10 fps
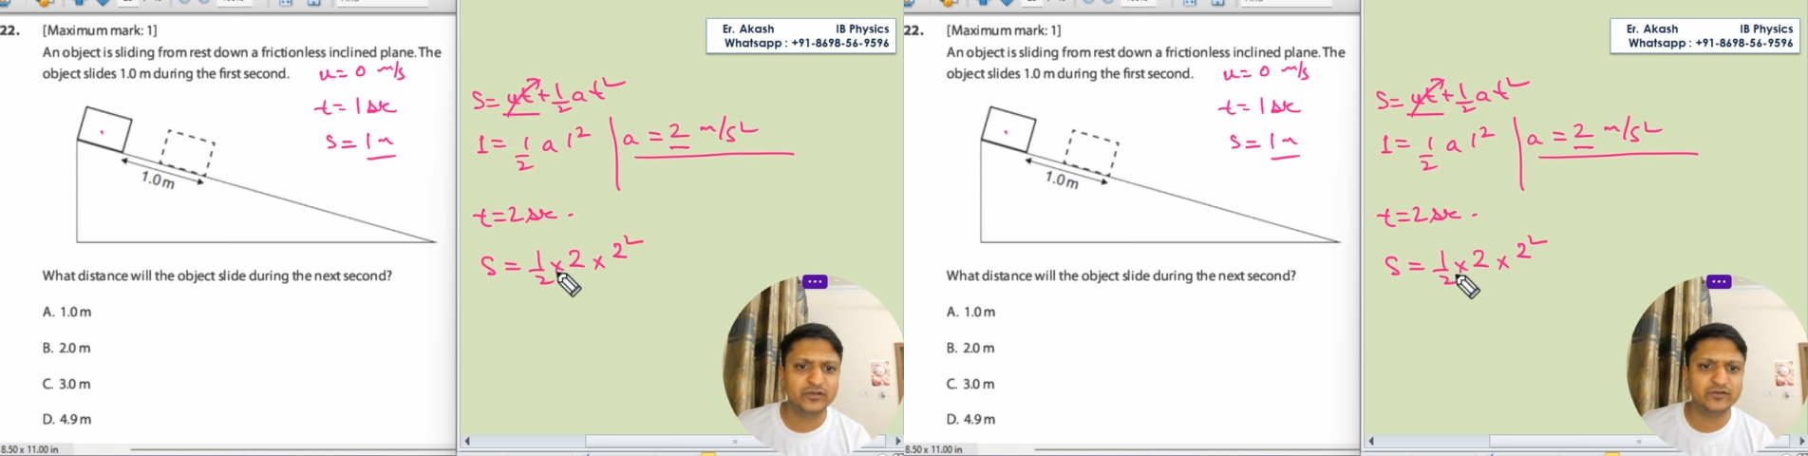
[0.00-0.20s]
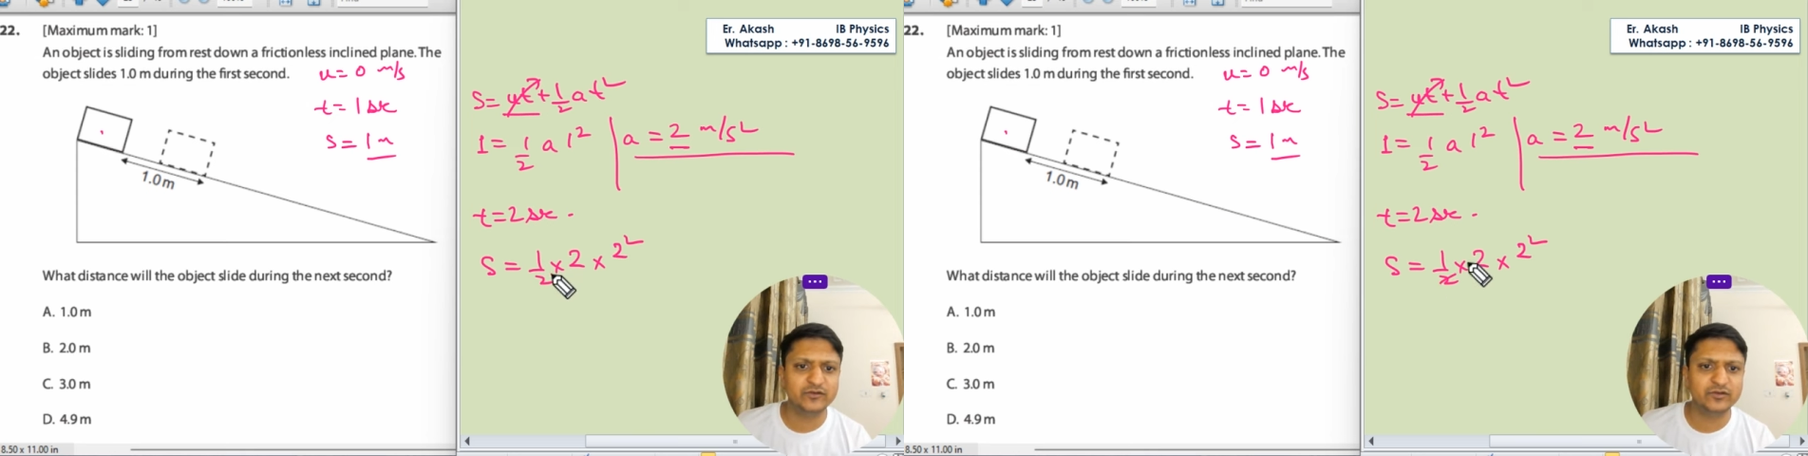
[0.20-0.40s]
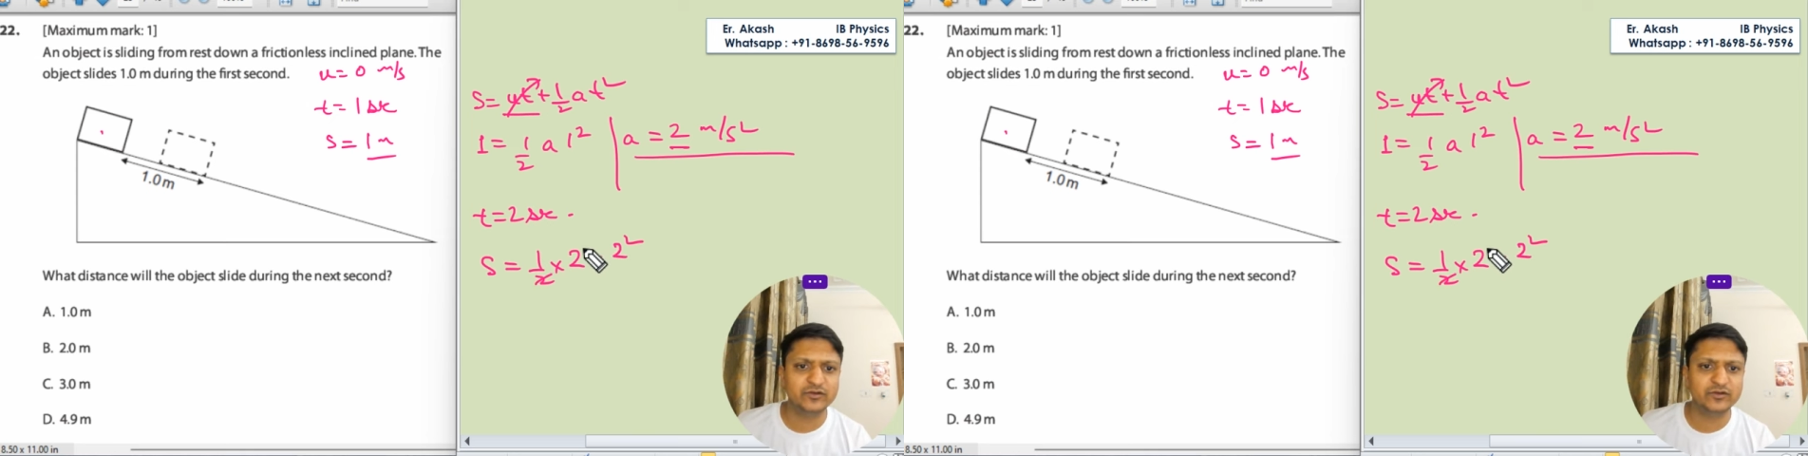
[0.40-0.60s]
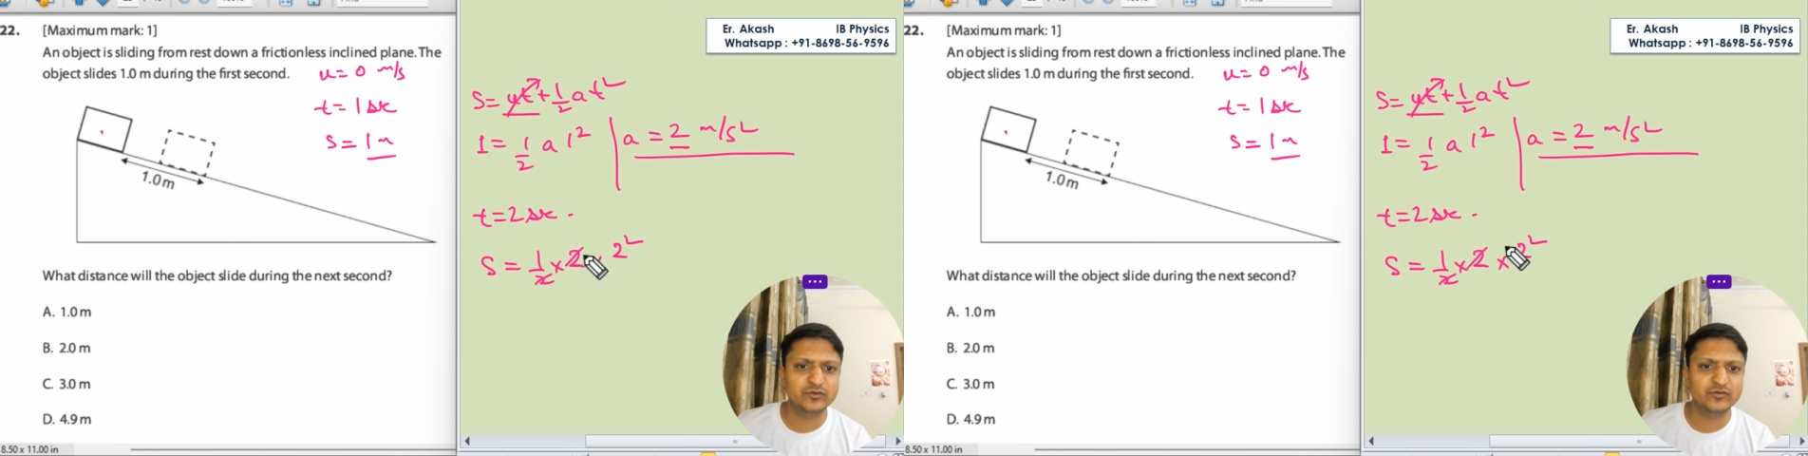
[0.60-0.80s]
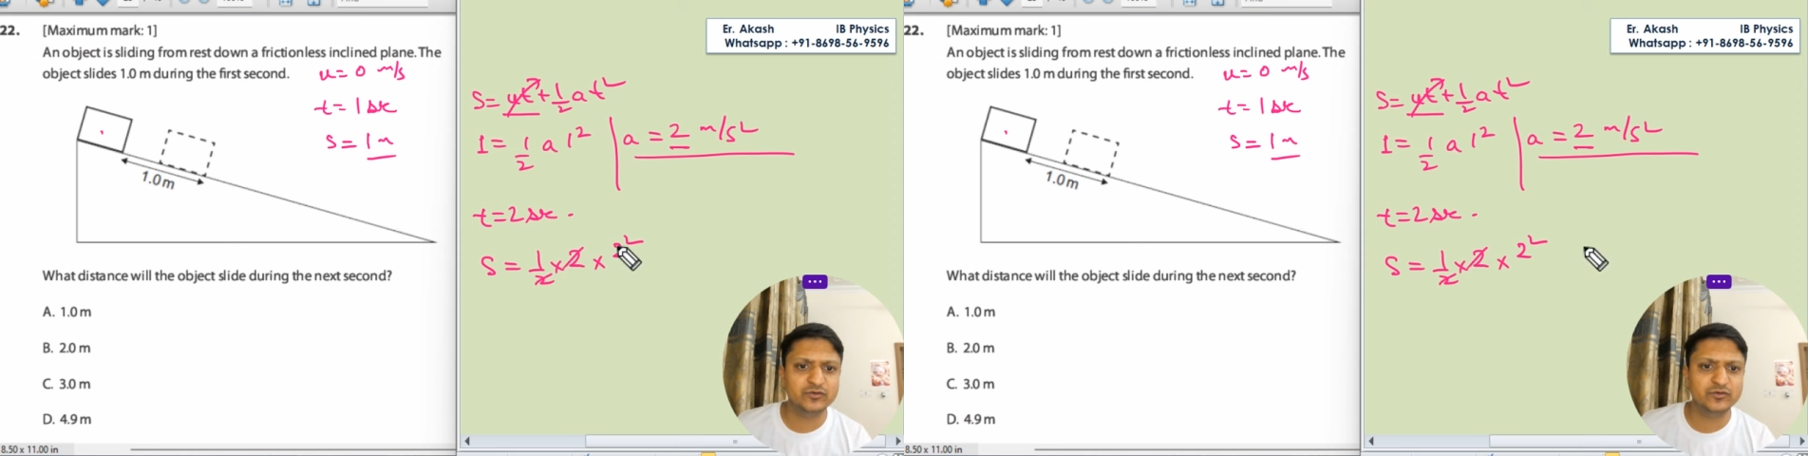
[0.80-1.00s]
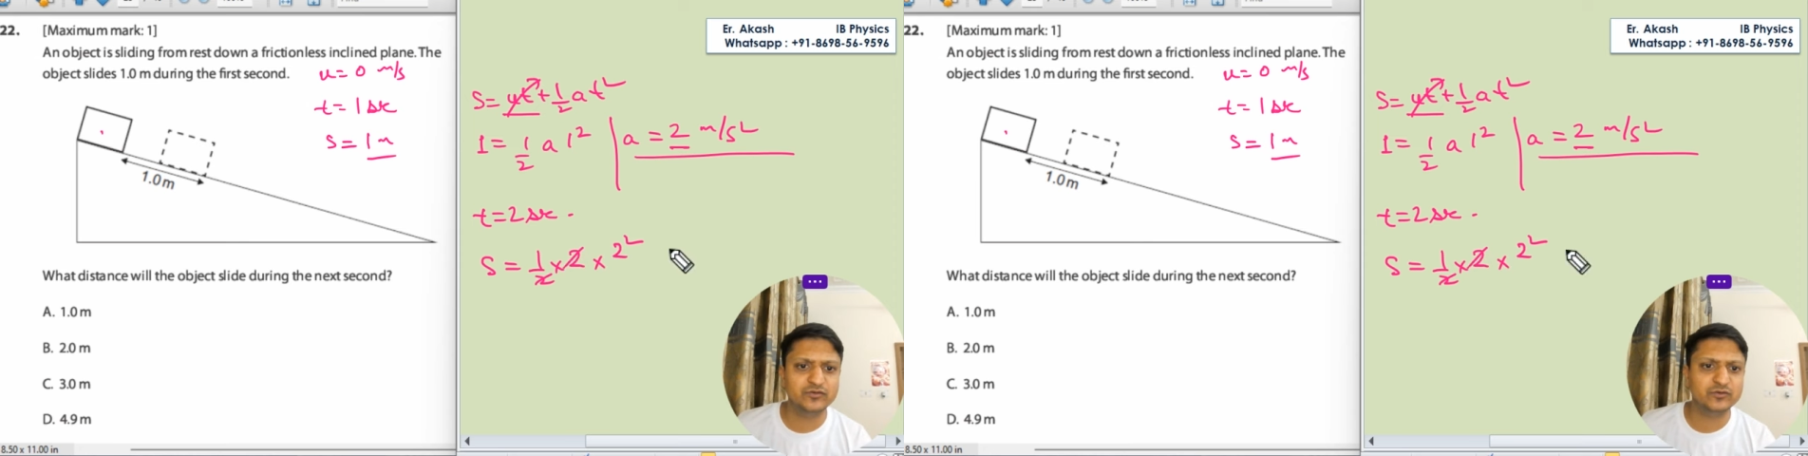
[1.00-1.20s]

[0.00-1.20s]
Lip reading: So with 2 goes